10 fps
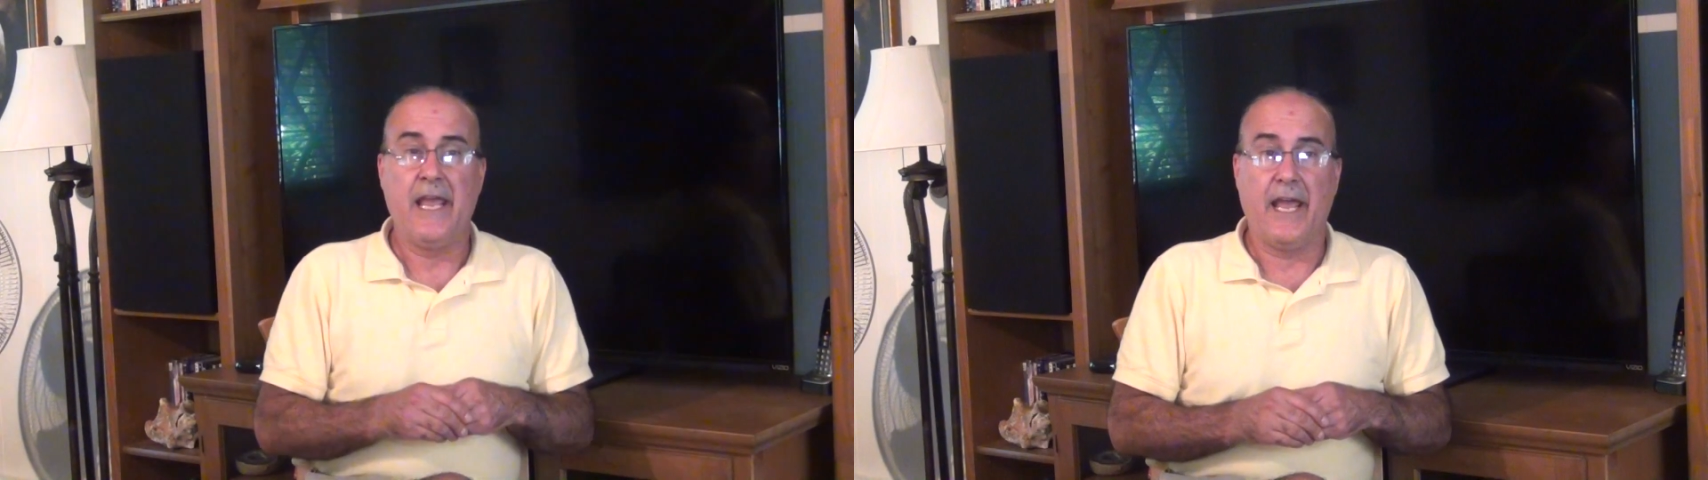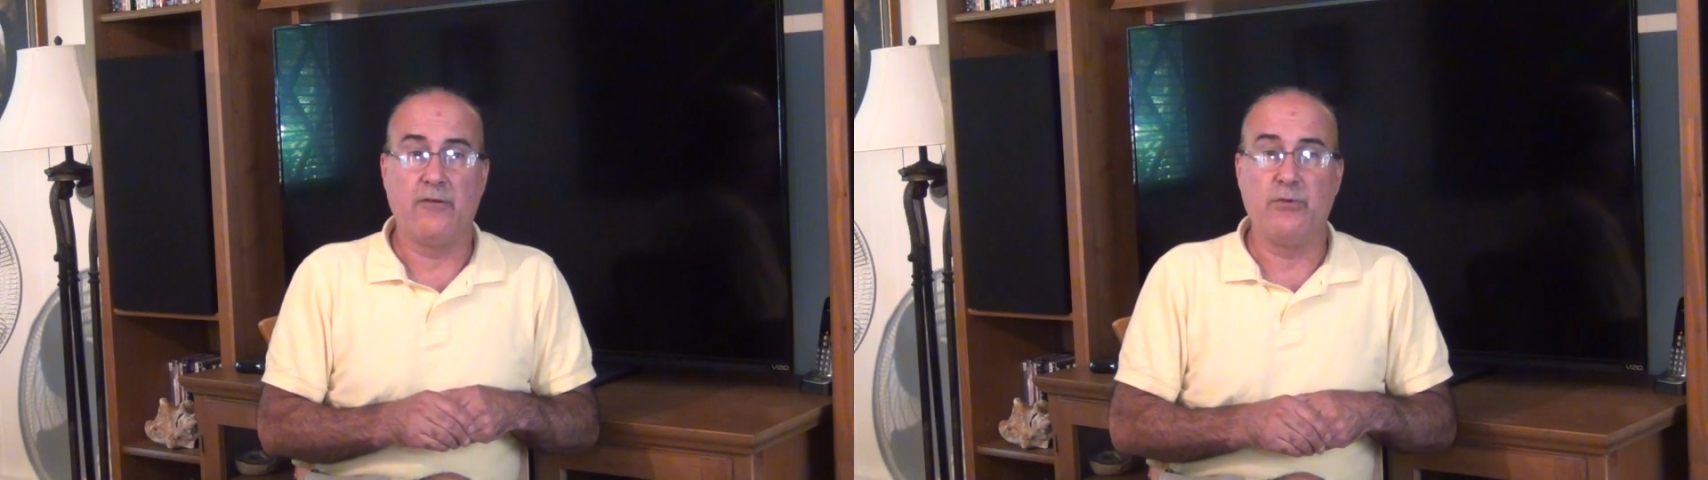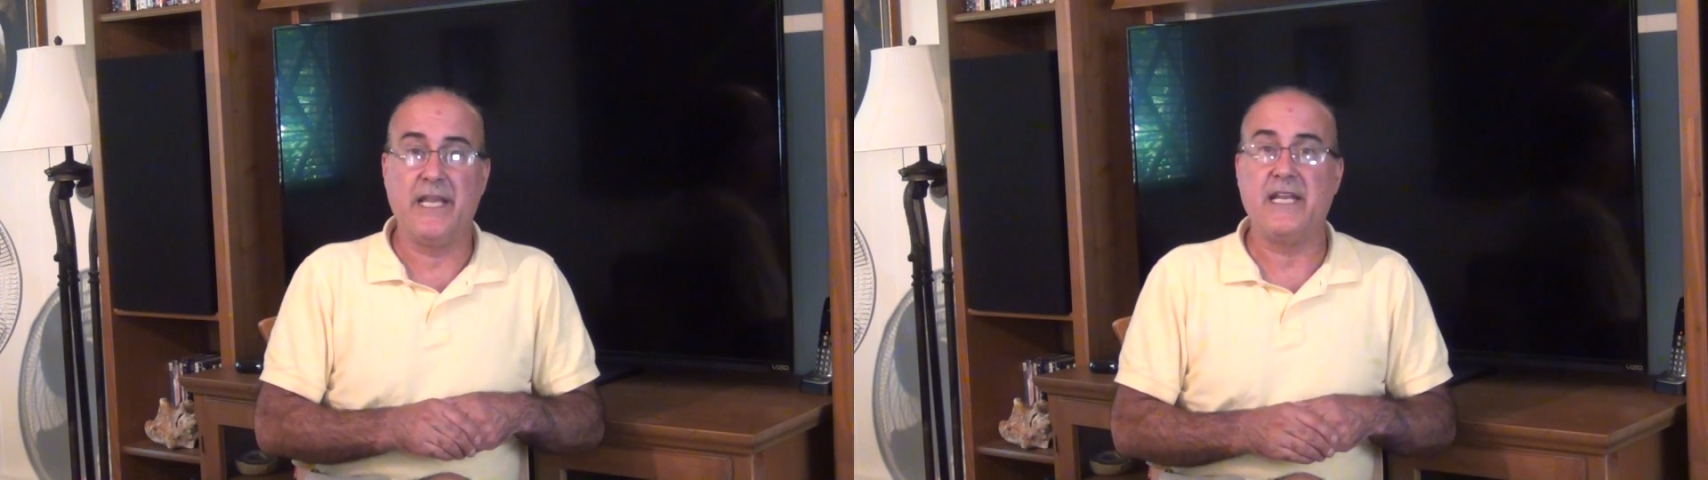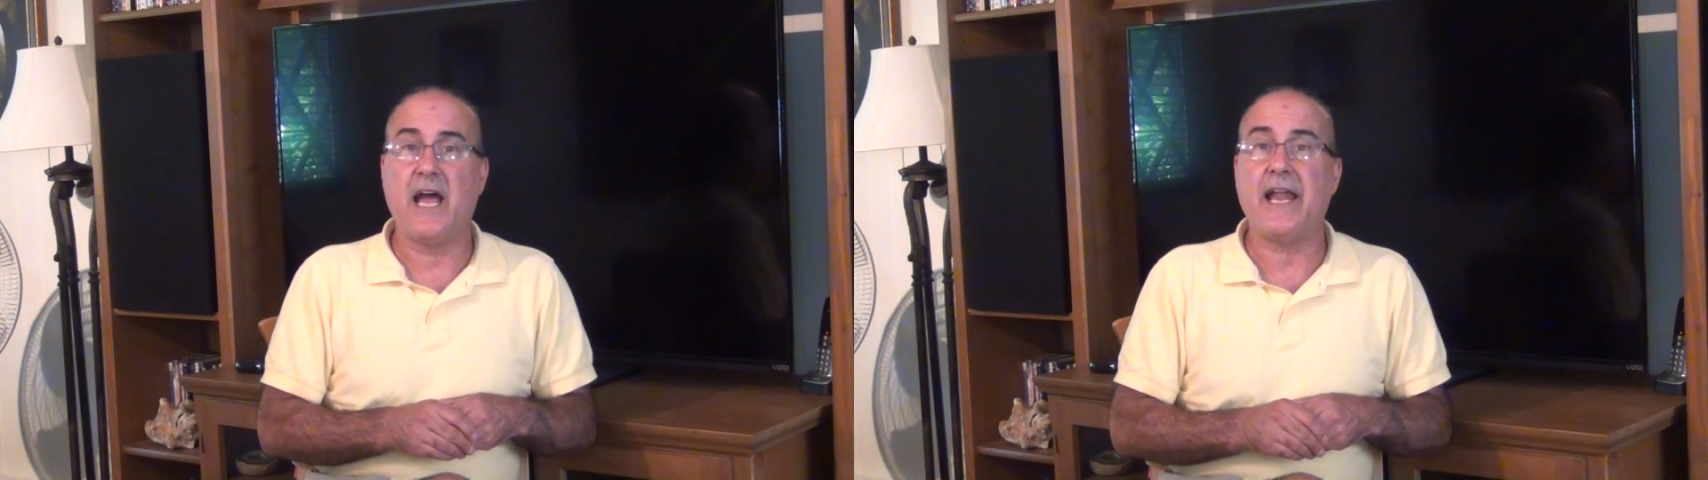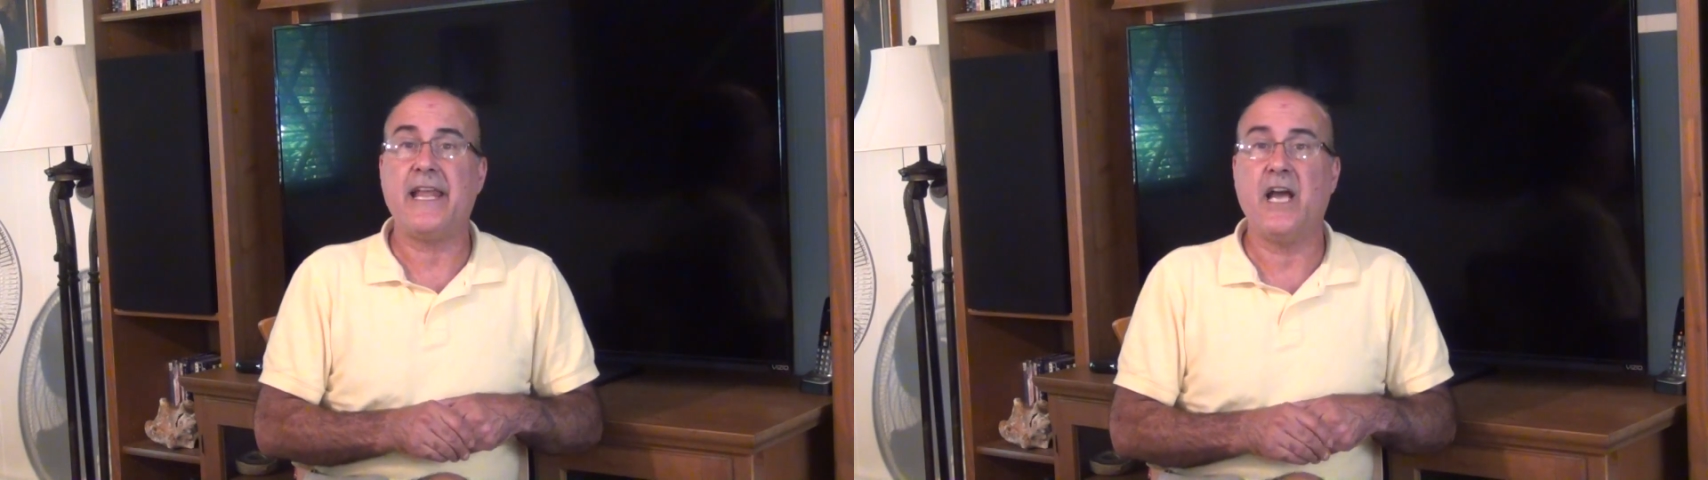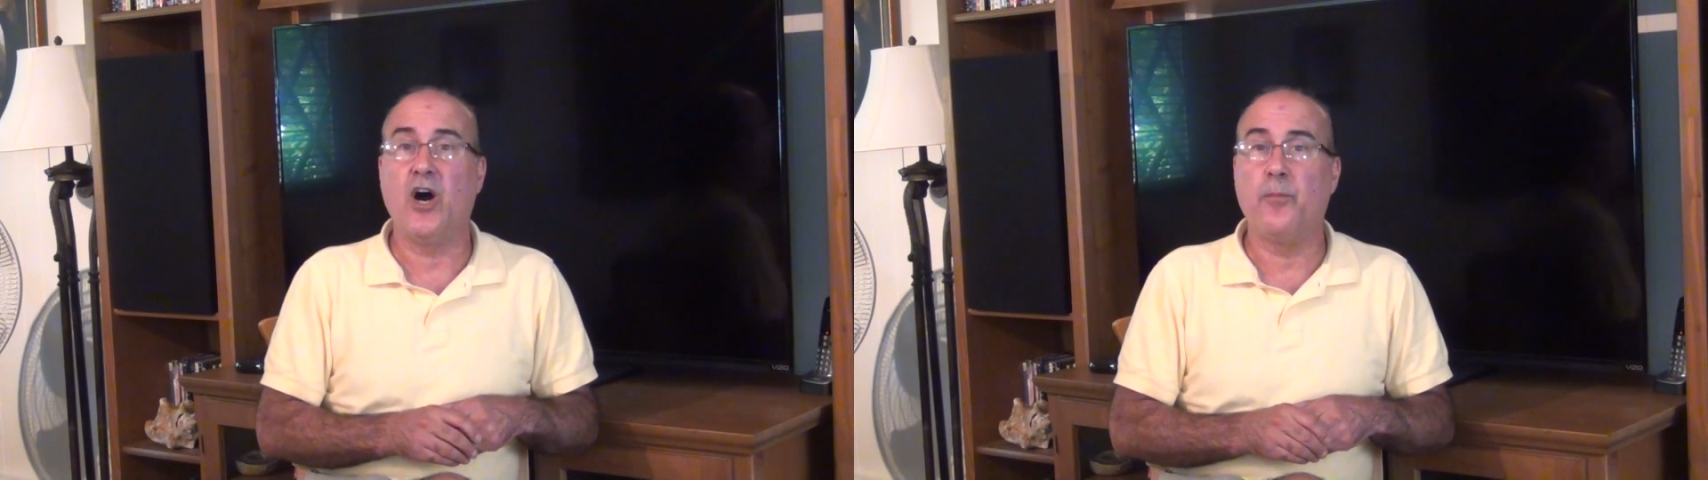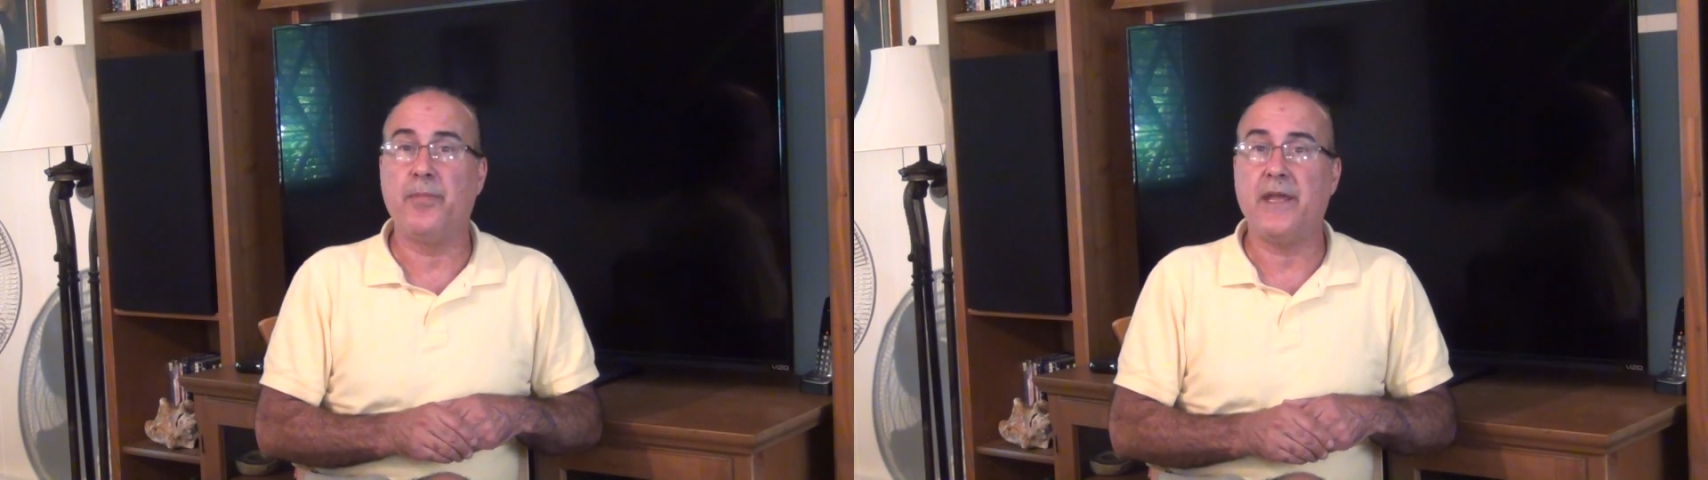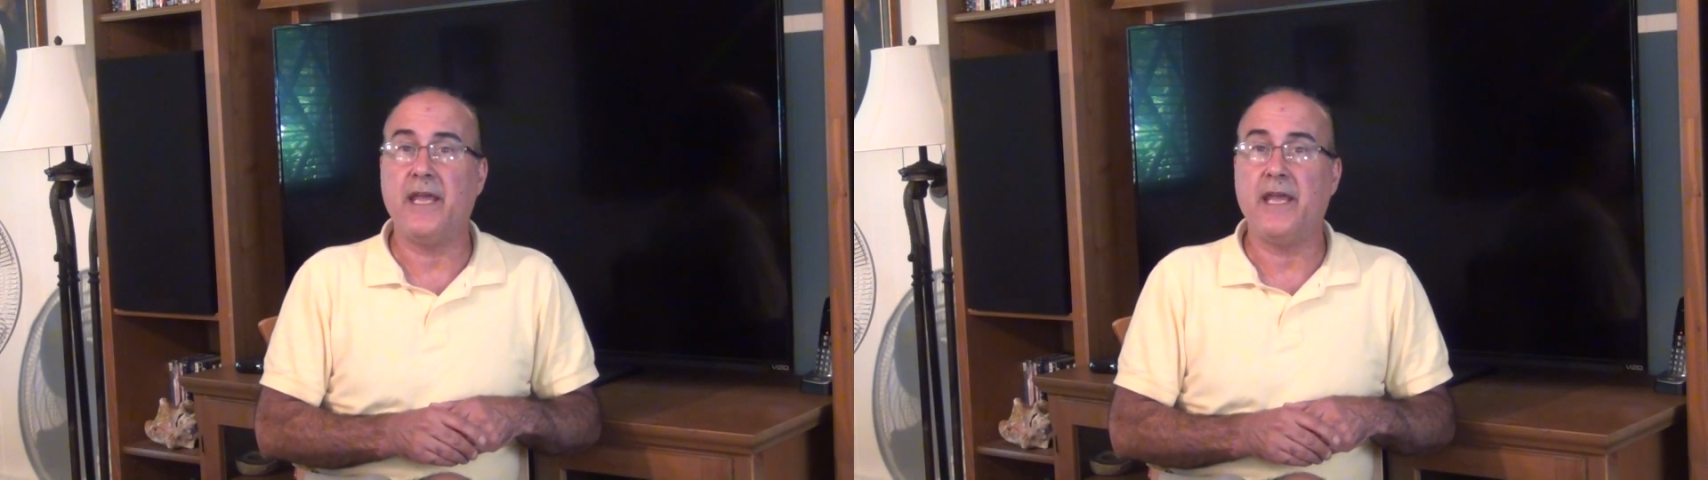and really not help